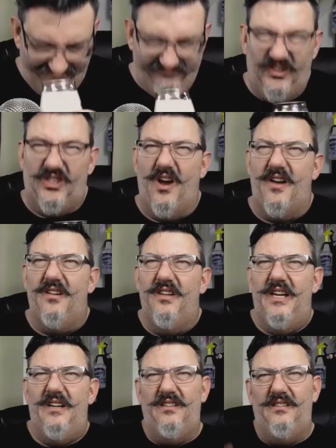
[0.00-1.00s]
It's got a
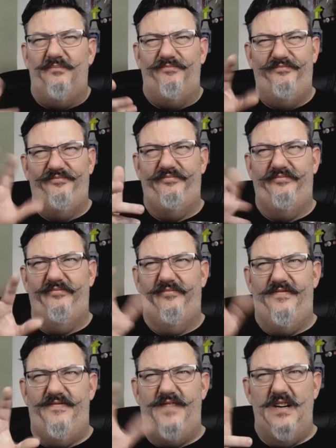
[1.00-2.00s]
little
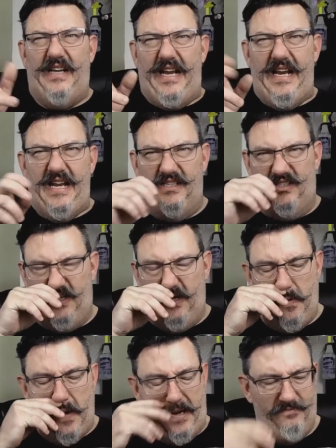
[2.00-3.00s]
funkiness
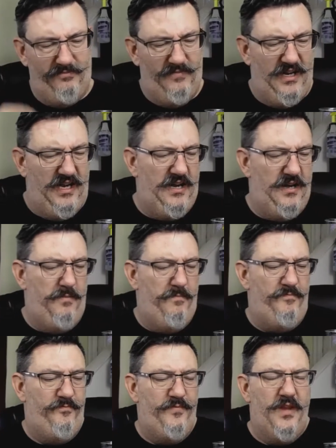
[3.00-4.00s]
to it.
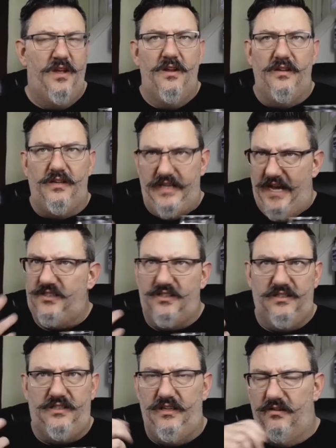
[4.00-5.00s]
Yes,
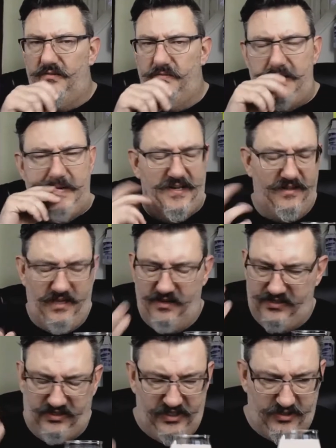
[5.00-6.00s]
still you can. The
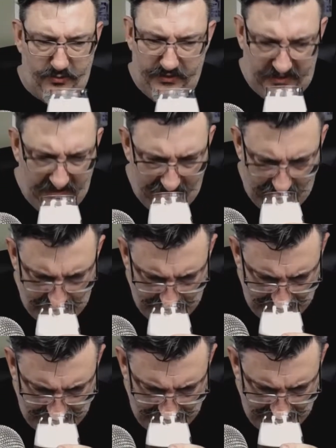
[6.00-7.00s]
Citra is there,
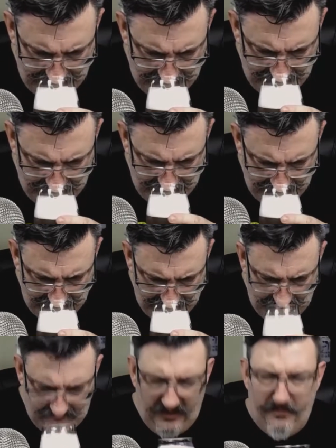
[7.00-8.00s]

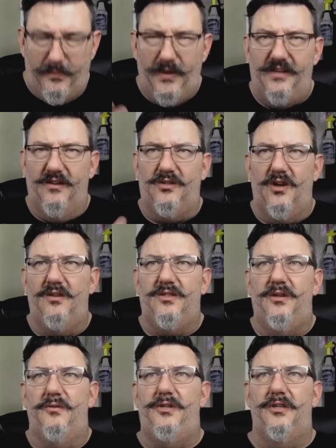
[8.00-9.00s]
but there's
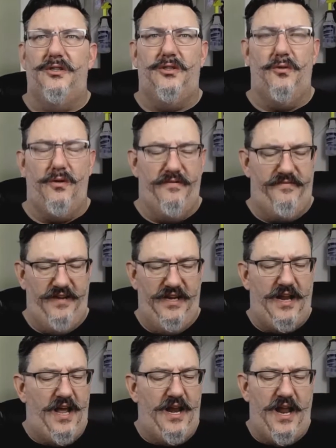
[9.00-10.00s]
also just sort of
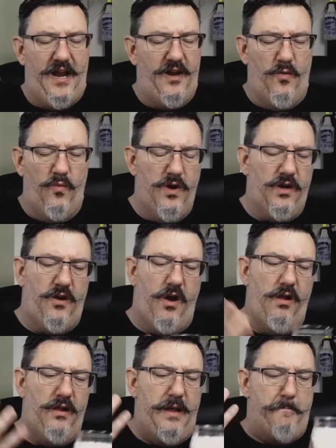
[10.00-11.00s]
it, and I don't want to
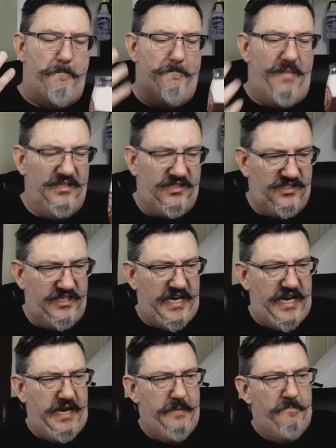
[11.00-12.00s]
call it
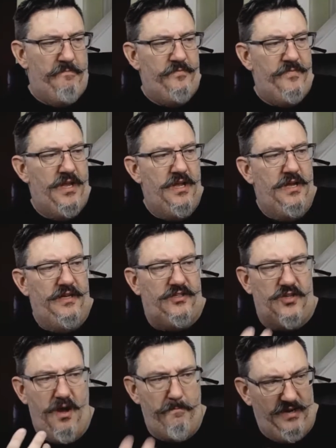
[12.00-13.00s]
musty. It's
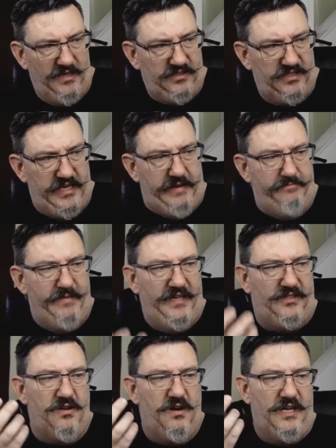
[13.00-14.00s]
not musty.
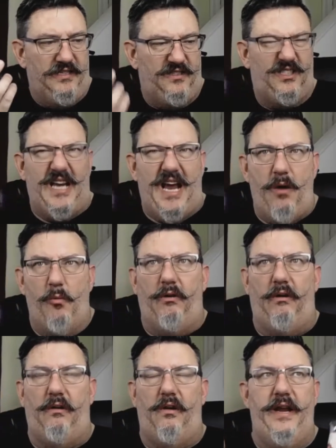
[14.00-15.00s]
It's not
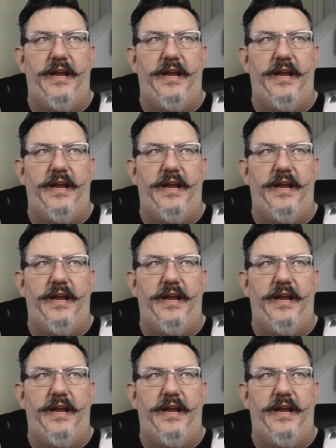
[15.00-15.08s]
sour.